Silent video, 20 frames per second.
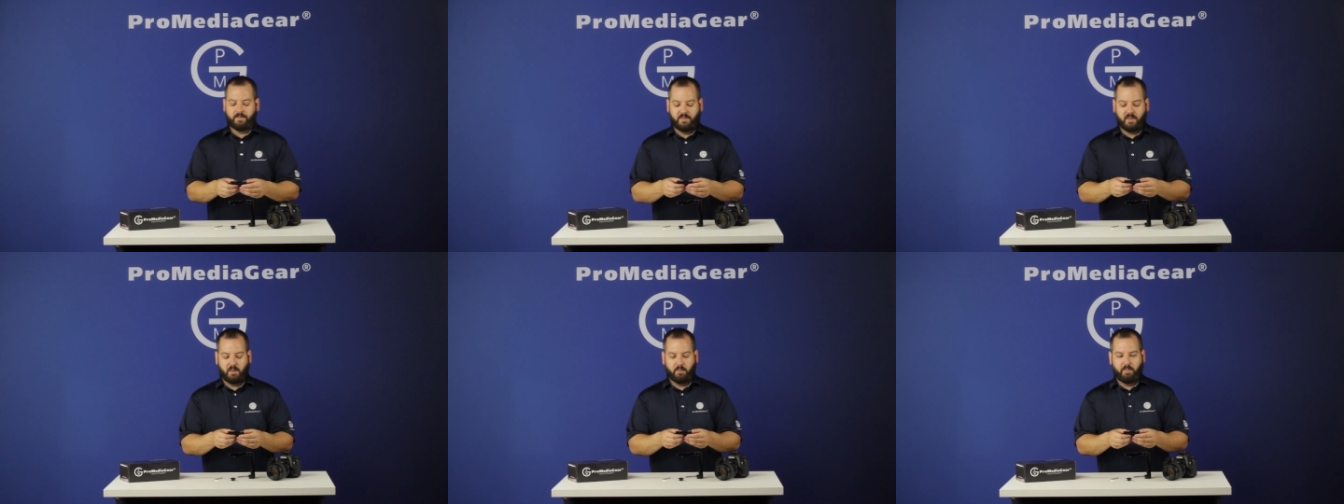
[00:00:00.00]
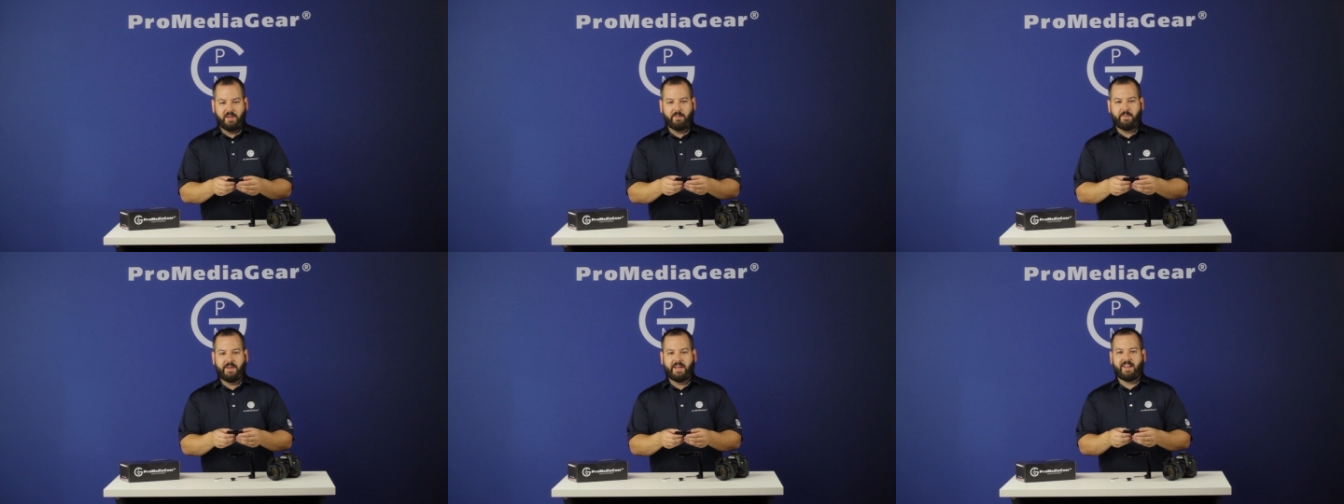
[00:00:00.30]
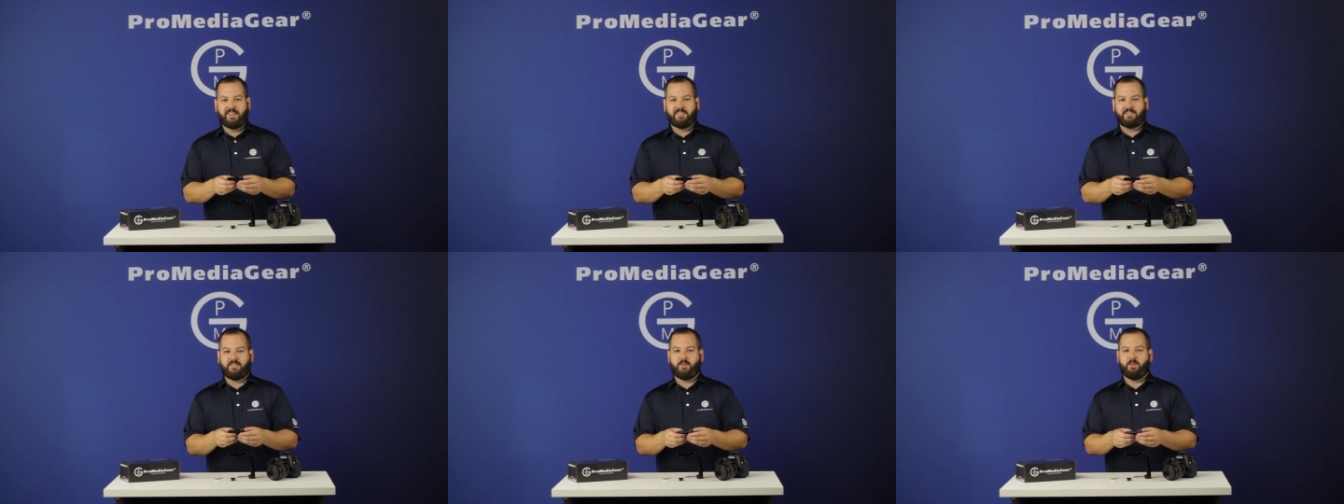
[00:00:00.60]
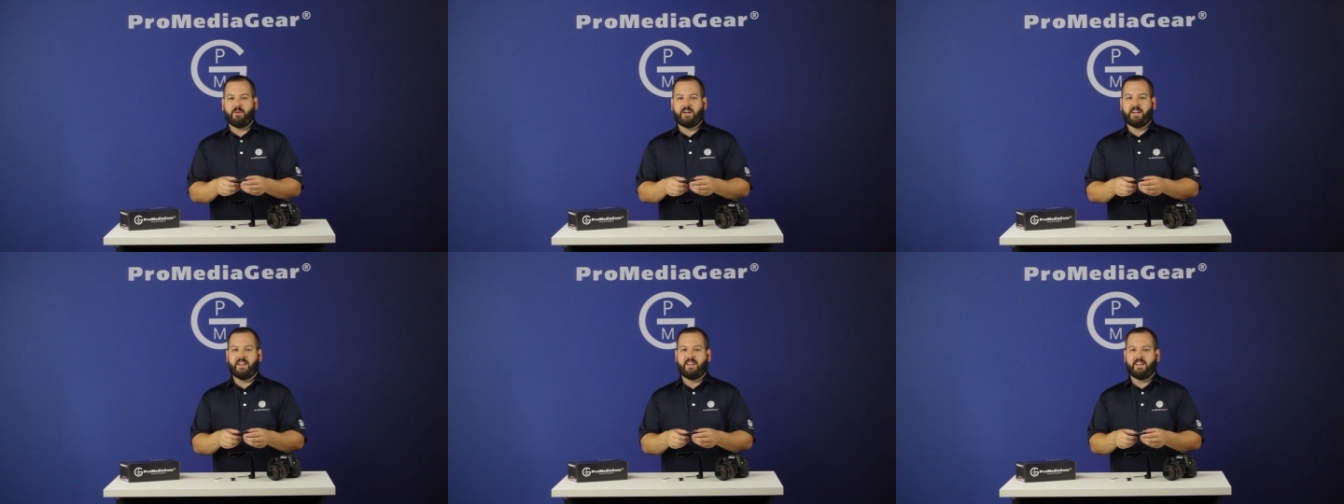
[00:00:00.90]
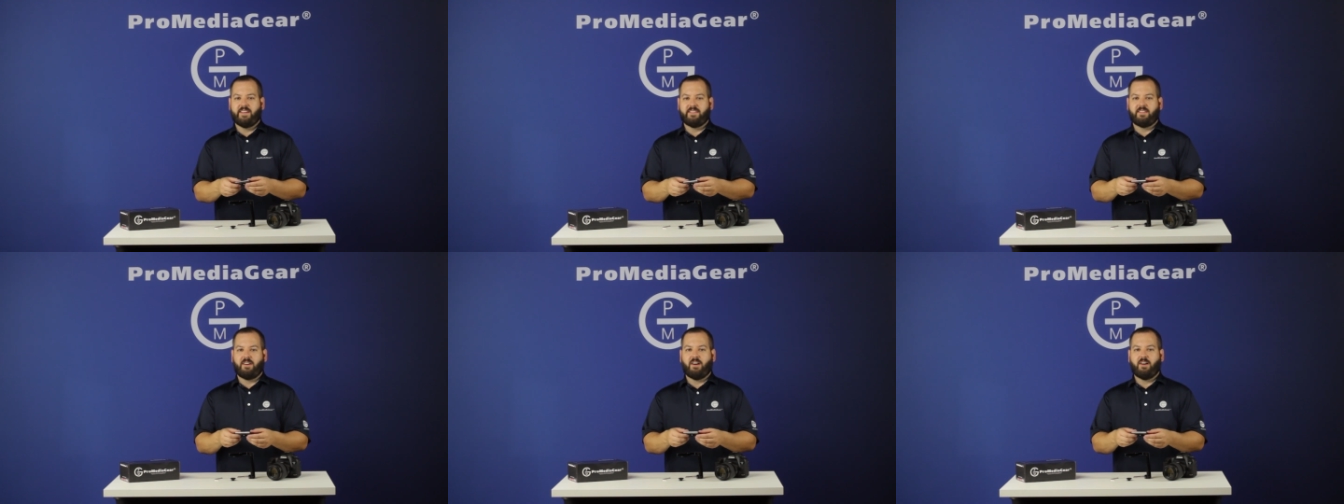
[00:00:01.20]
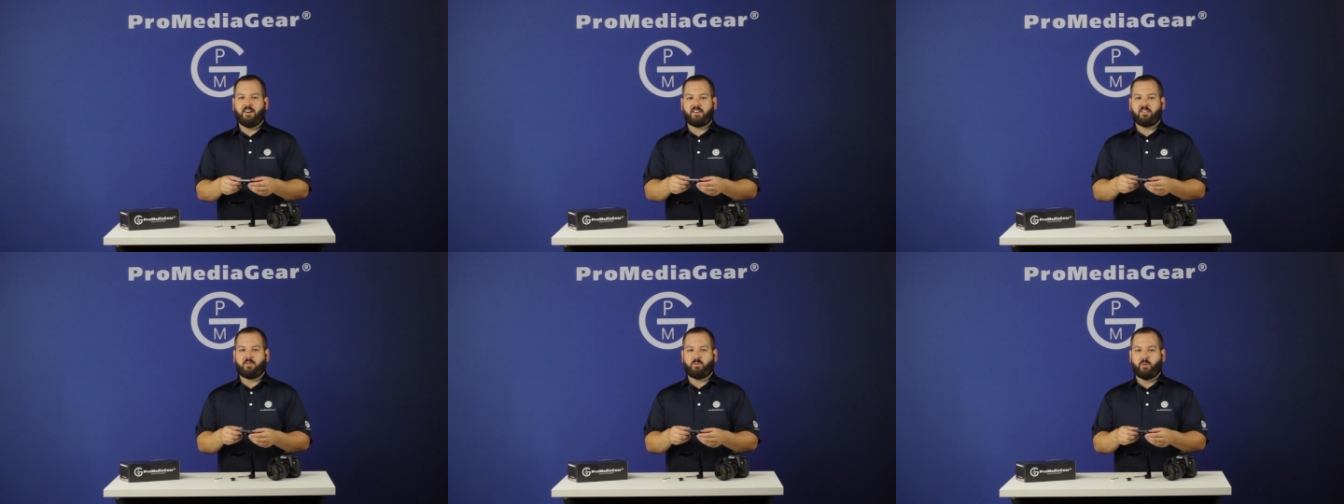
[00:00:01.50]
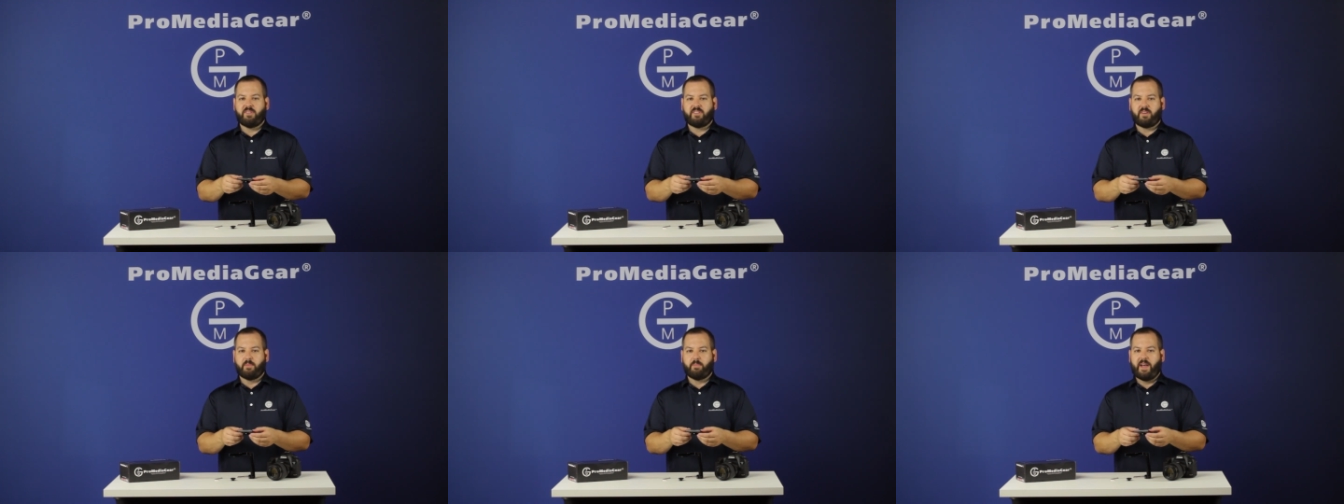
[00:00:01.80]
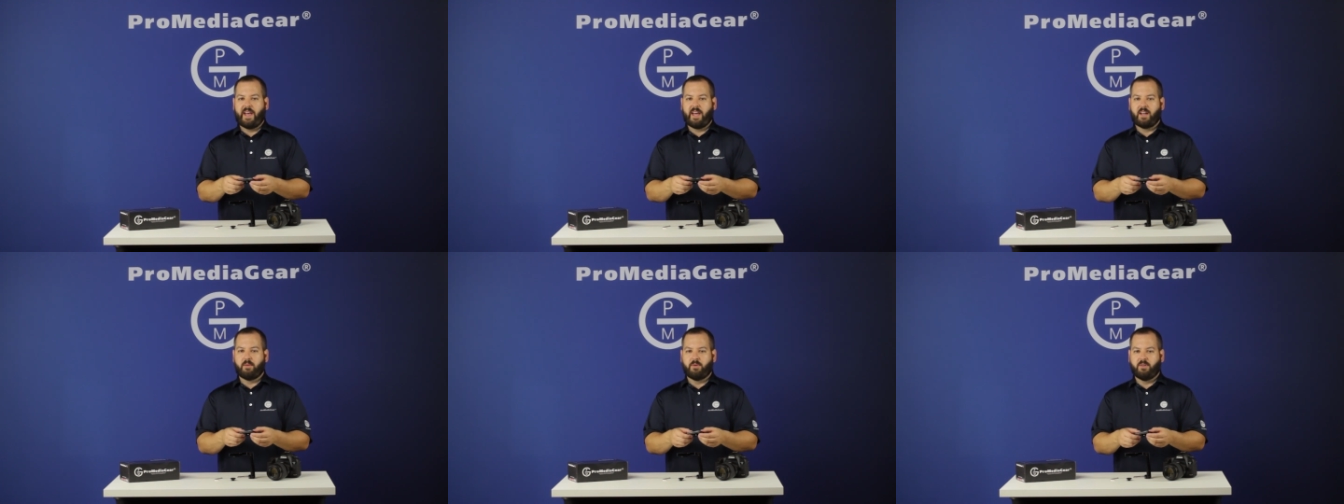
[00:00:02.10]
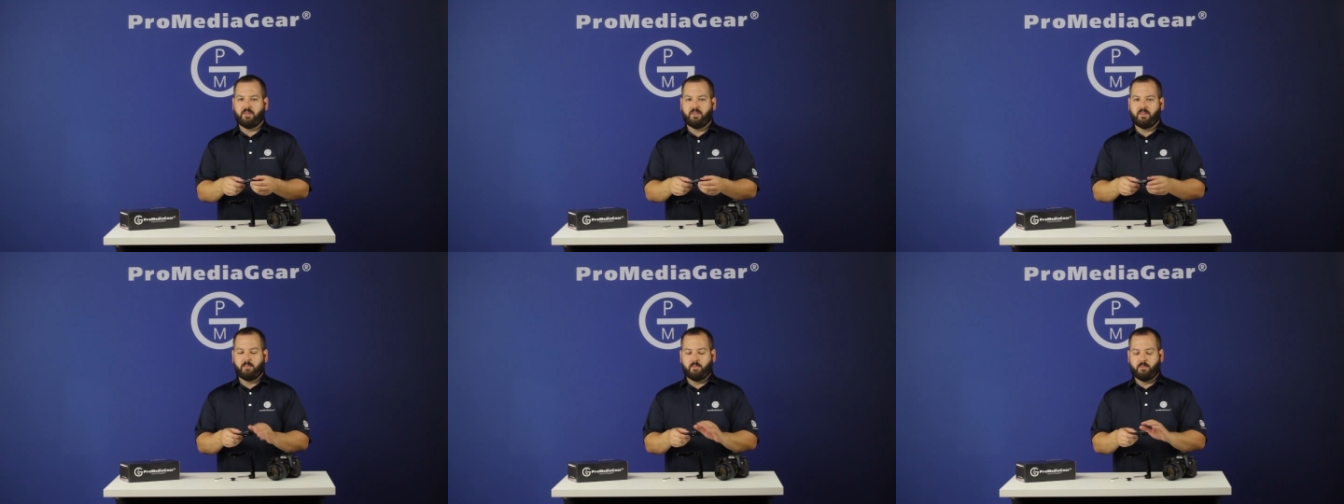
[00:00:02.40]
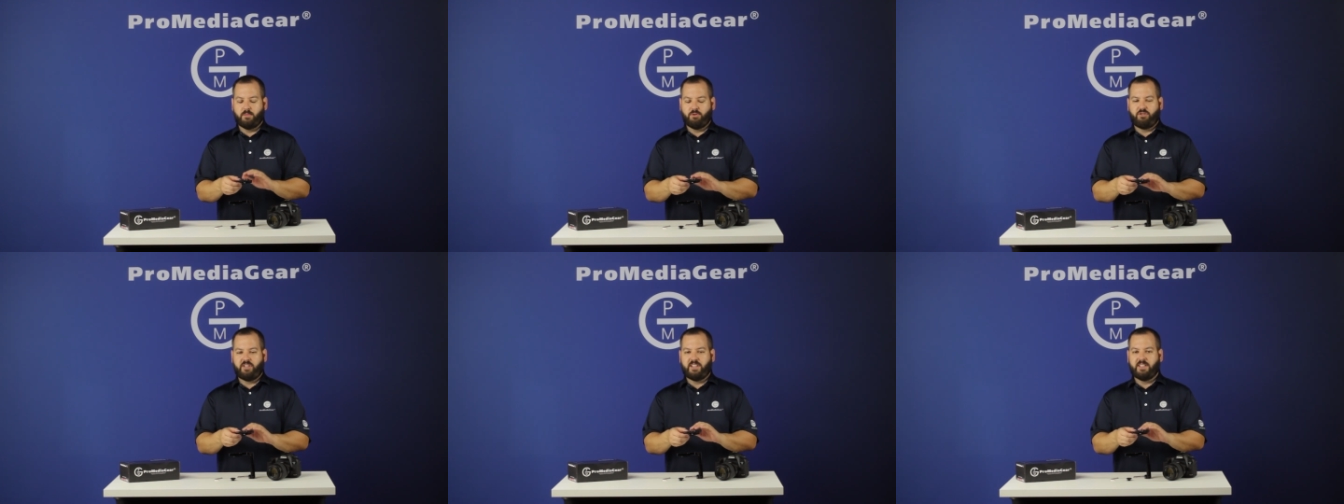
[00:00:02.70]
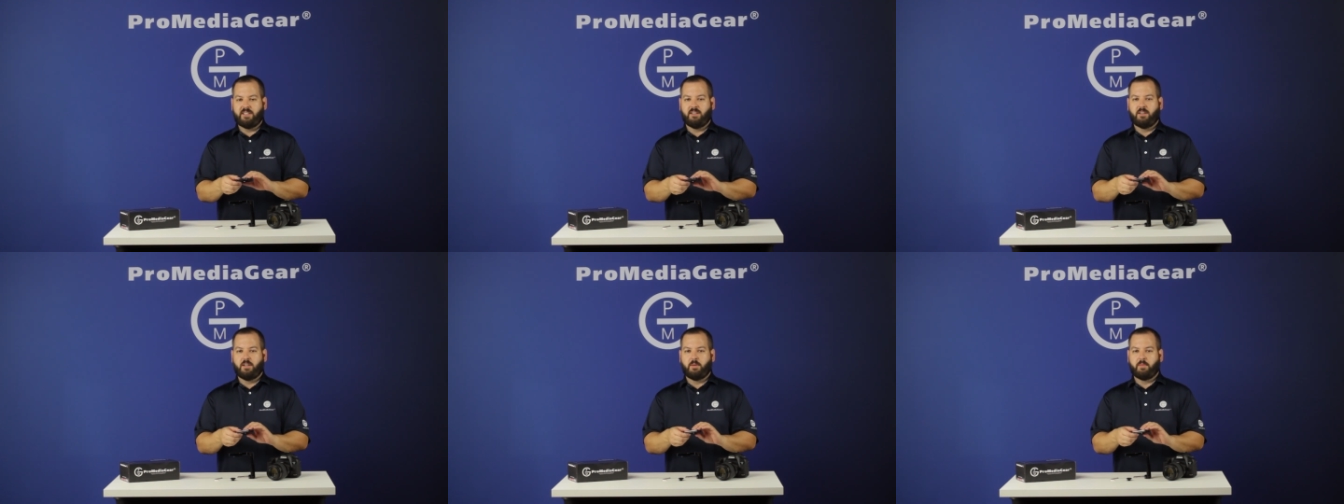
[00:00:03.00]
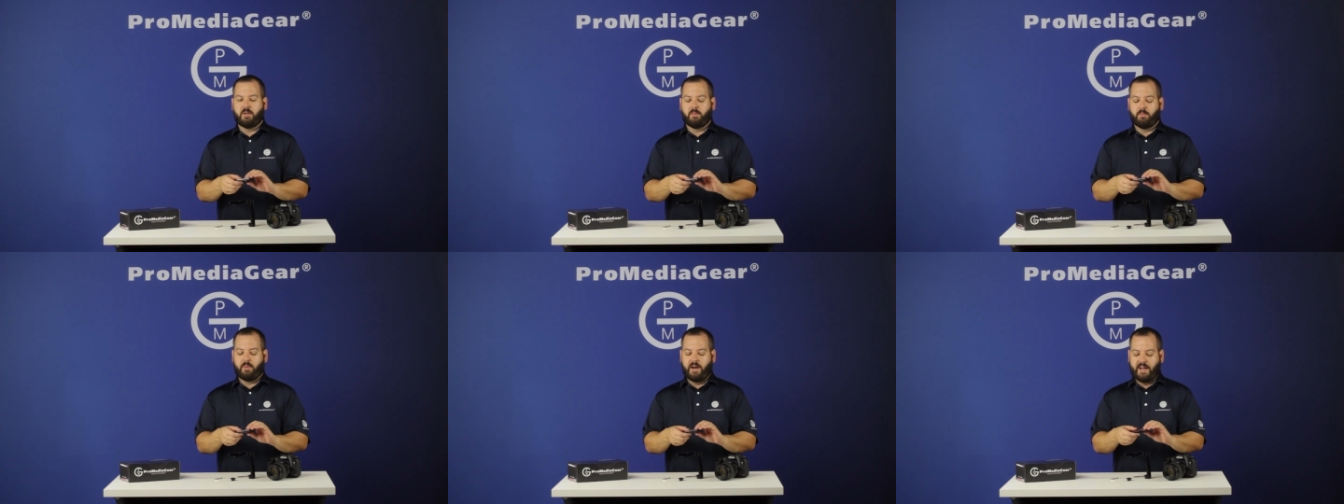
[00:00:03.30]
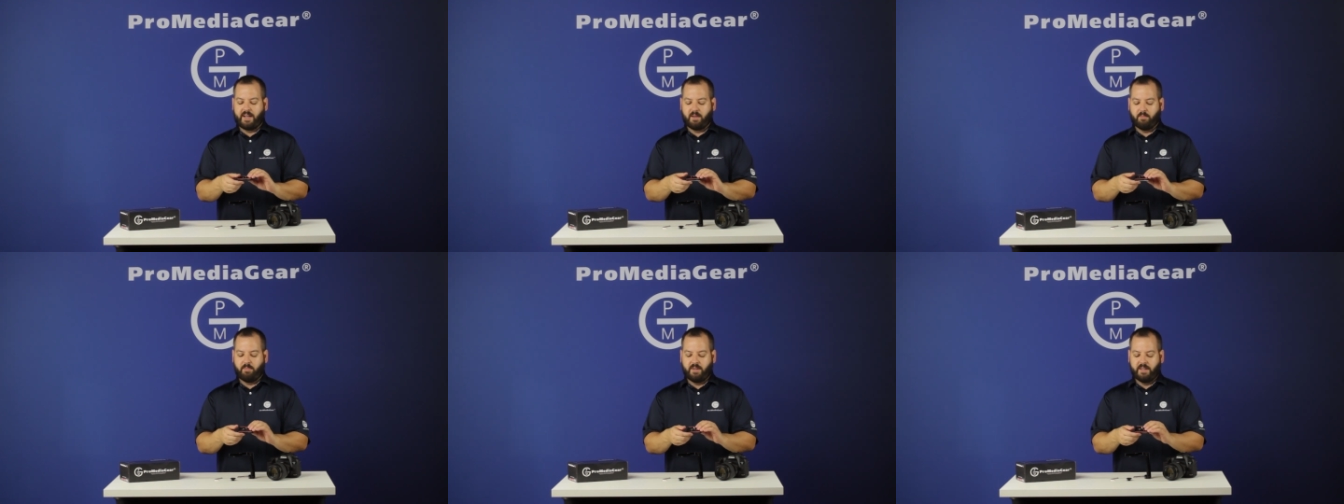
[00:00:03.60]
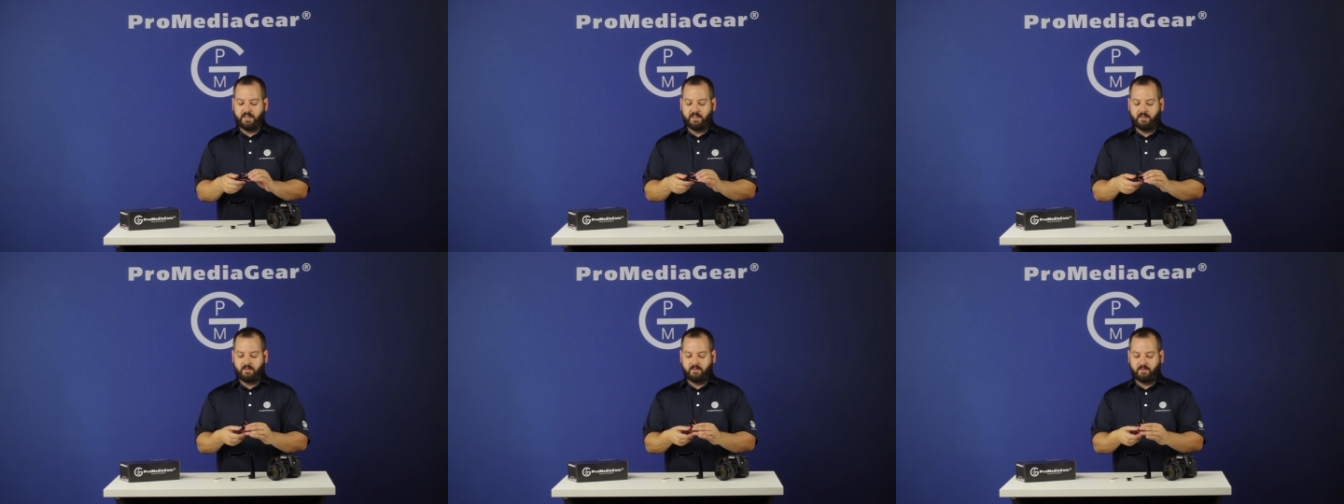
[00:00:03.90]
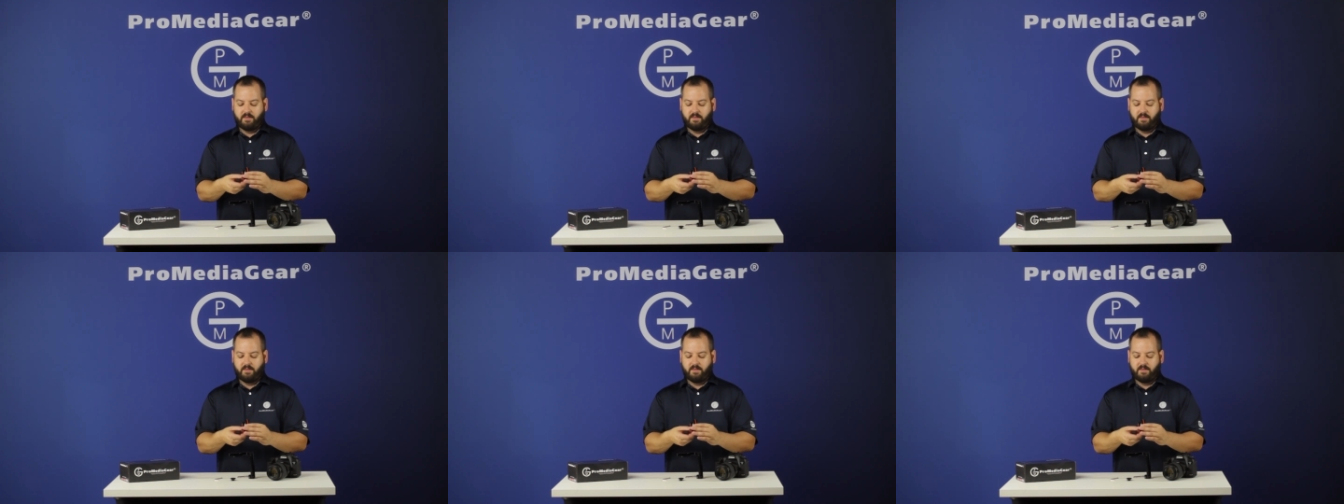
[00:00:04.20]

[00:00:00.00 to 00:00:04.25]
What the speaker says: The PBX3 is an Arca-Swiss compatible machined aluminum bracket plate.